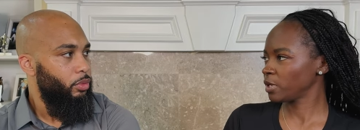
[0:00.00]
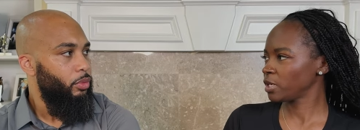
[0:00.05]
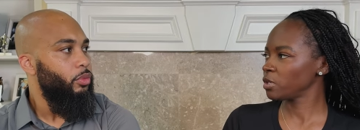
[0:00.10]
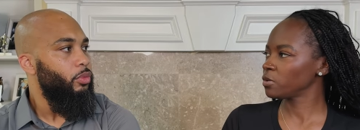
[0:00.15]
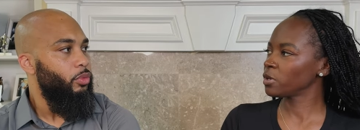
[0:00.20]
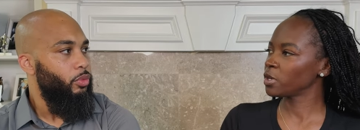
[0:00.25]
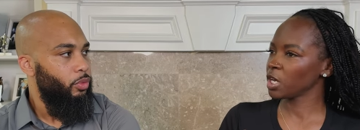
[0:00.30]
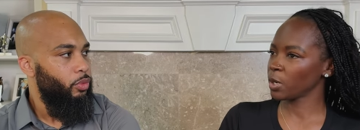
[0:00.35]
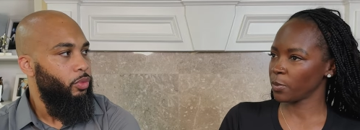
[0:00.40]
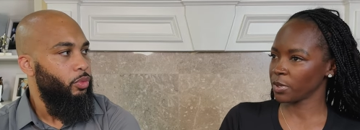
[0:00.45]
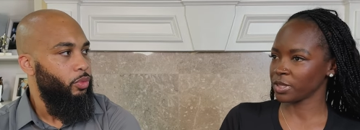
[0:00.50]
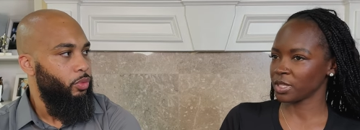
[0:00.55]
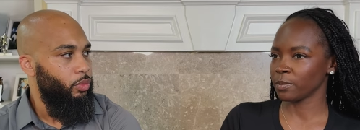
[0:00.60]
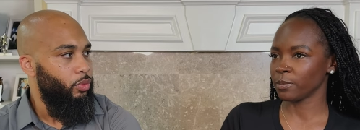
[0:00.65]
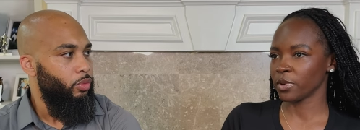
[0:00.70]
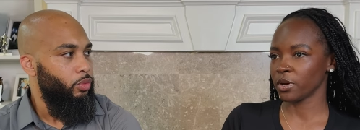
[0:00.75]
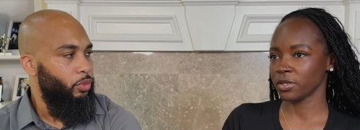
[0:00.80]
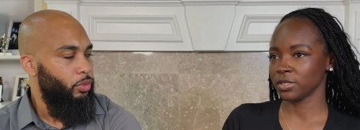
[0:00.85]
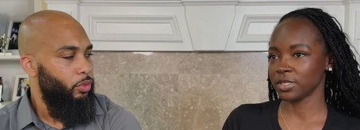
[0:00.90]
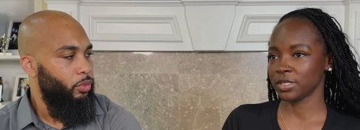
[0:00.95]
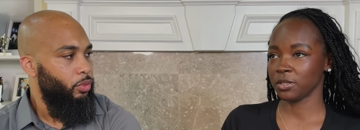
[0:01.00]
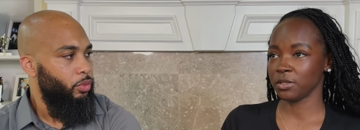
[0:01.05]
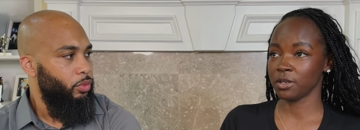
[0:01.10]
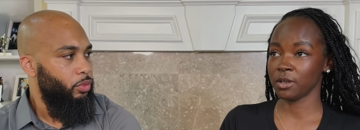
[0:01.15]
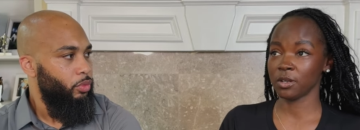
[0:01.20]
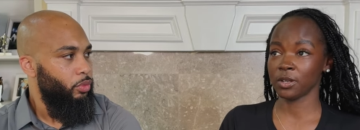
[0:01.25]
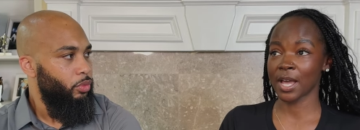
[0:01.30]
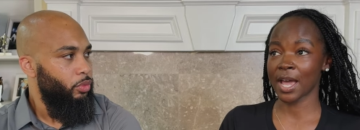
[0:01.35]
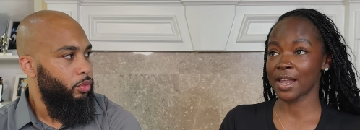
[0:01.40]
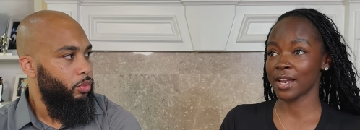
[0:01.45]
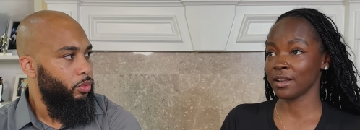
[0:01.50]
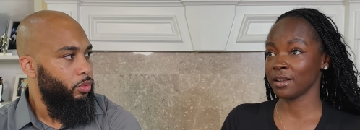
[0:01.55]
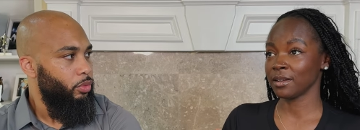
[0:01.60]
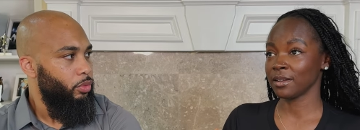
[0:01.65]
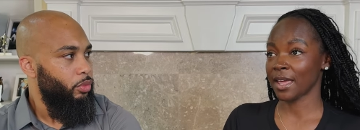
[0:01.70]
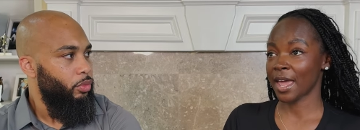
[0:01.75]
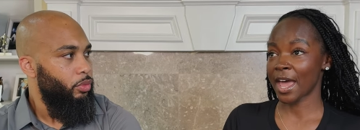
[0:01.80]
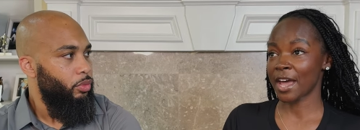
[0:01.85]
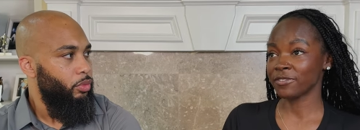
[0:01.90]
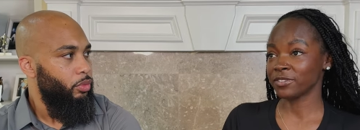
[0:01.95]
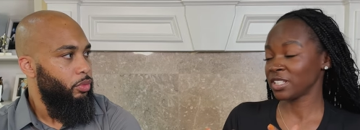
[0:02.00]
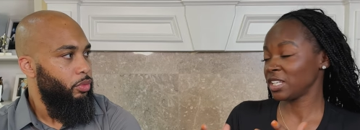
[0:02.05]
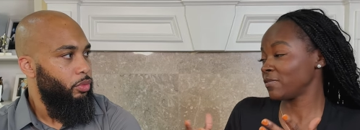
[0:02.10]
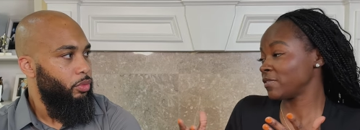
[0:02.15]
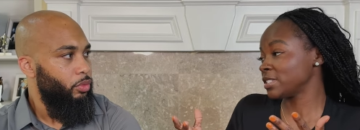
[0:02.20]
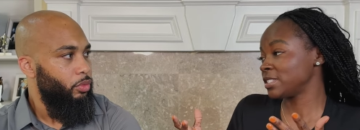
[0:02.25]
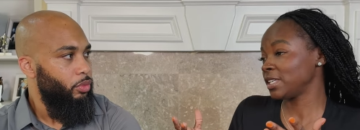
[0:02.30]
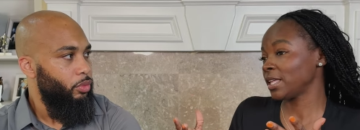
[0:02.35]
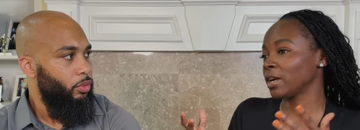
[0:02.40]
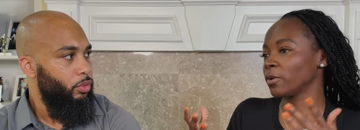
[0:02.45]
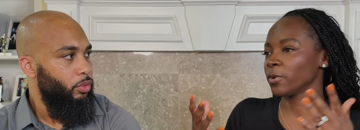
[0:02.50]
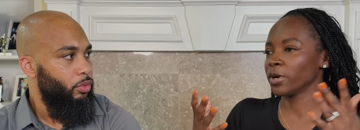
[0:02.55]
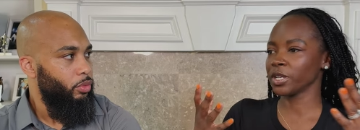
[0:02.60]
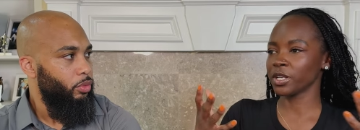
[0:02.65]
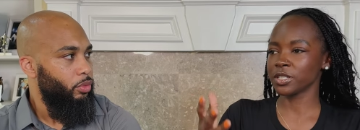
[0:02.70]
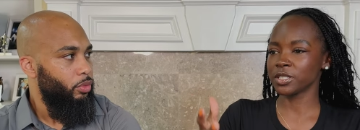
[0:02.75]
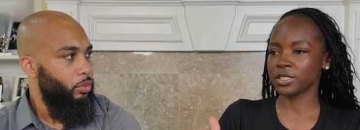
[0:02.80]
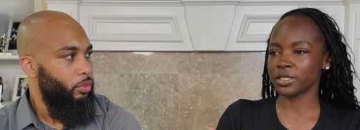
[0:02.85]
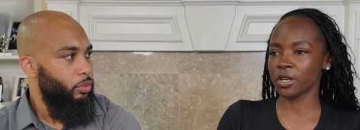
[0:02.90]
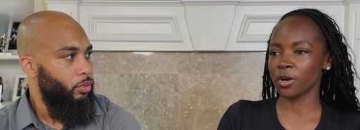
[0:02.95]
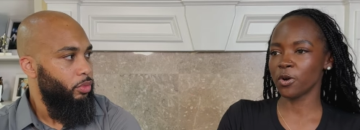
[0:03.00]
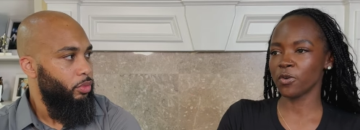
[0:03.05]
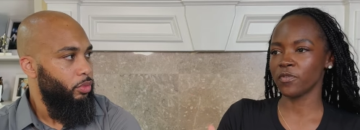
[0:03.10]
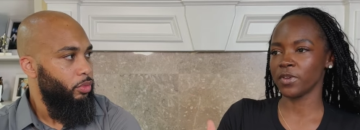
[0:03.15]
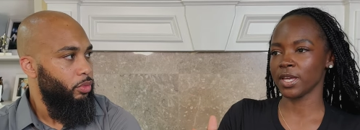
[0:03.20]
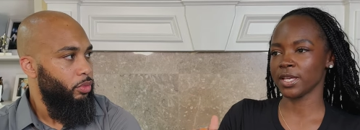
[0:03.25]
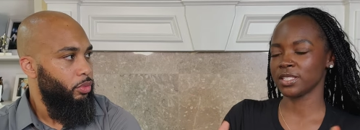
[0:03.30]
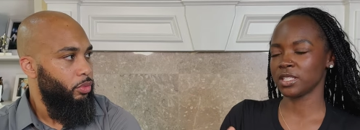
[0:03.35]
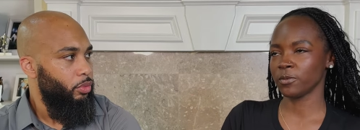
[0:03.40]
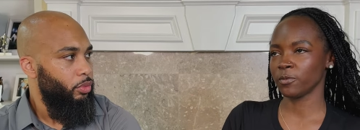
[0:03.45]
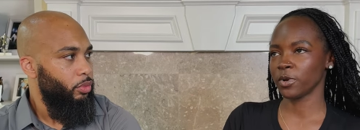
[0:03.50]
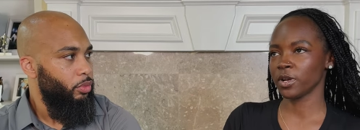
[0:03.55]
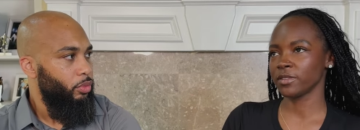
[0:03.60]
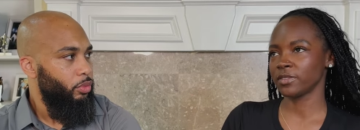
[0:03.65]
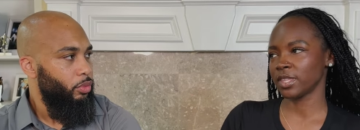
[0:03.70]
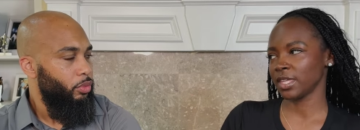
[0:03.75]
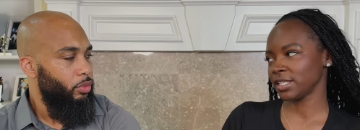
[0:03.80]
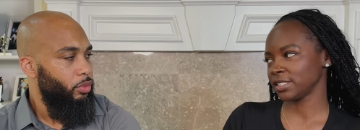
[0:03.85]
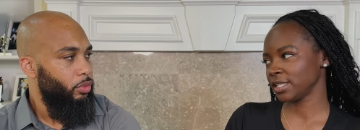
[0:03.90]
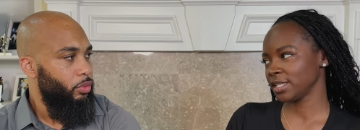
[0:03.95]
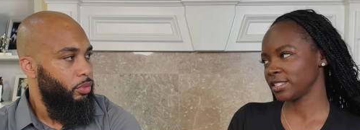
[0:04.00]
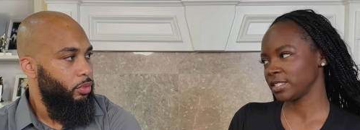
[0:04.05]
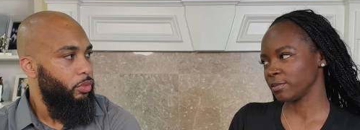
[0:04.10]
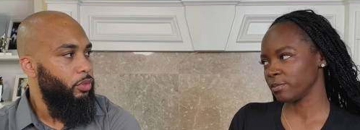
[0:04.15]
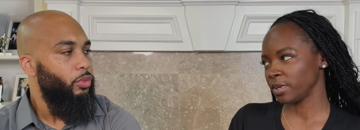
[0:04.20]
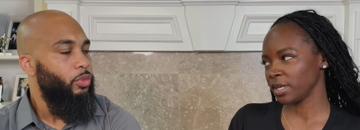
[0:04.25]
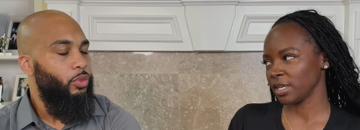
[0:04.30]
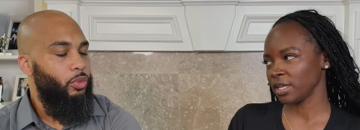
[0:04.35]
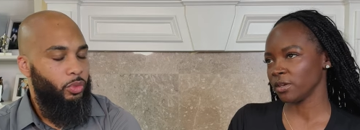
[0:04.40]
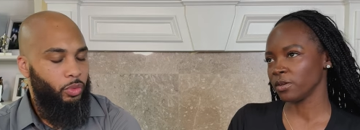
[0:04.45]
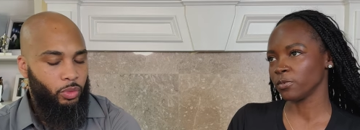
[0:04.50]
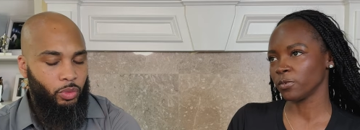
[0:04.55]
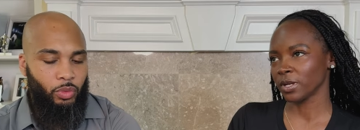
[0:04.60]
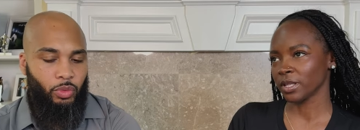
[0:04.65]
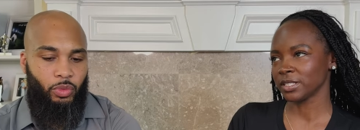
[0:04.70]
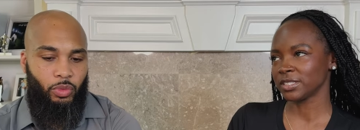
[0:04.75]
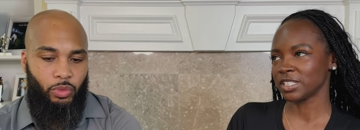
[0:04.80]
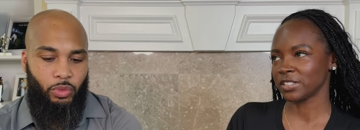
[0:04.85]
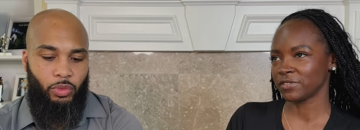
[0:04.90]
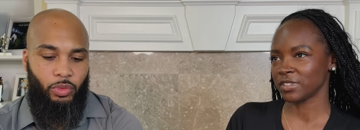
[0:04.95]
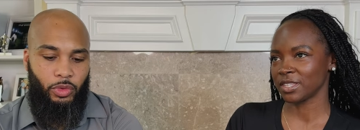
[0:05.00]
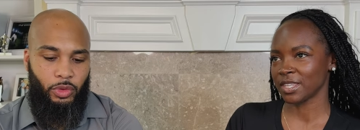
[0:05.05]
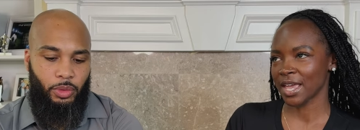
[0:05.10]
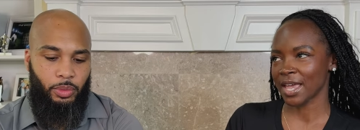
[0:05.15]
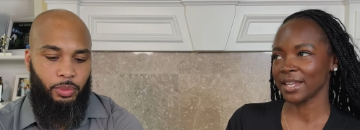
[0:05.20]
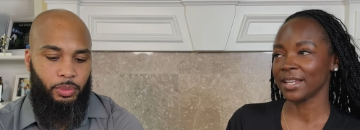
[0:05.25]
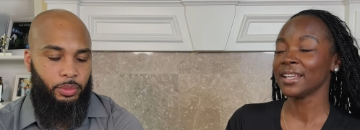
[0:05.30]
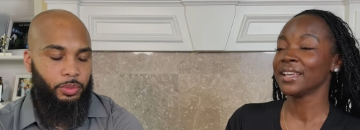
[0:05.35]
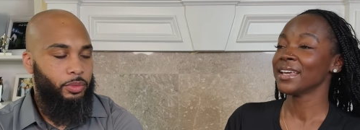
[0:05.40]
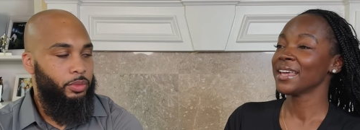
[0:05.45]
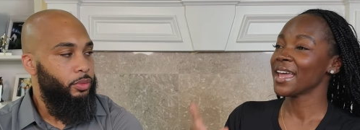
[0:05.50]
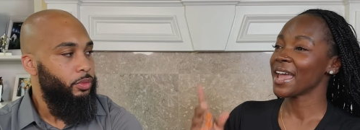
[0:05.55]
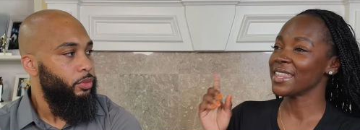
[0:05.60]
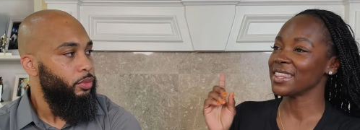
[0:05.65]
Speaker 1: What do you cook with the mm-hmm. most? You know, kind of have to even see like where your stove is and where things need to be mm-hmm. relative to that.